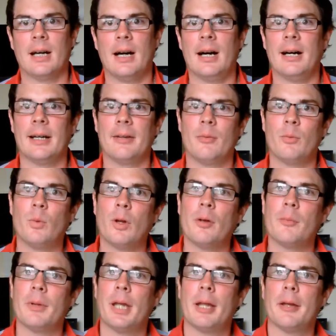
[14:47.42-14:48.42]
I
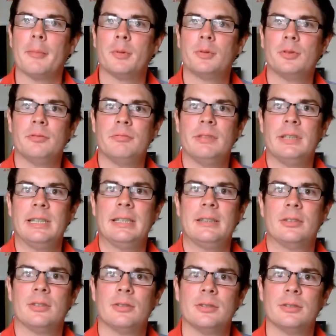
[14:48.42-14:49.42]
won't be able to read,